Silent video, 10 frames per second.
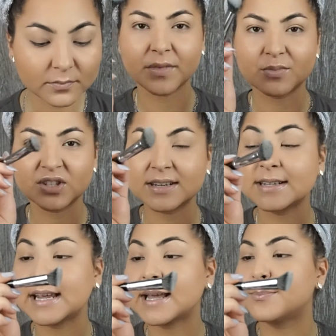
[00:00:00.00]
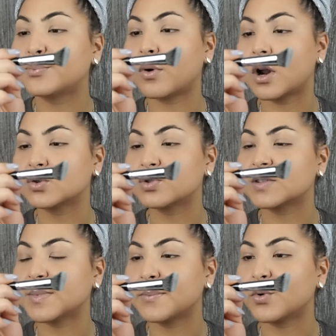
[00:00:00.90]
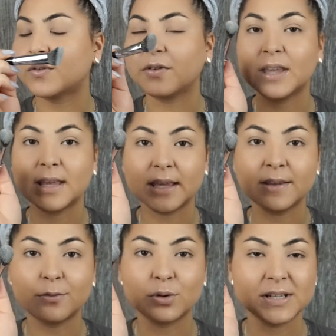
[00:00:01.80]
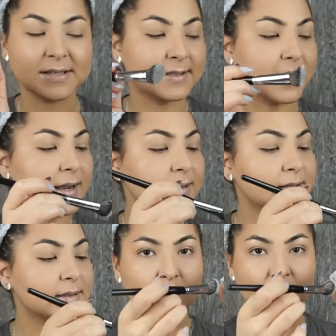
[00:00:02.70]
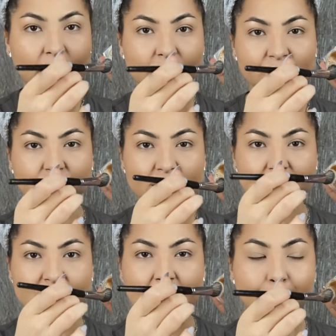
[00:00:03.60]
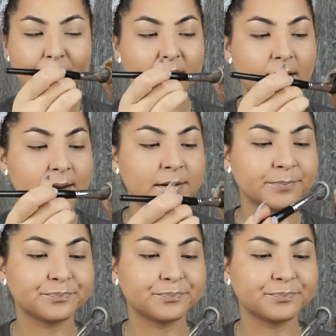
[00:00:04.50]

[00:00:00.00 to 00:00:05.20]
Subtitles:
I'm just gonna take a brush, which is my Morphe E46, and just tap it in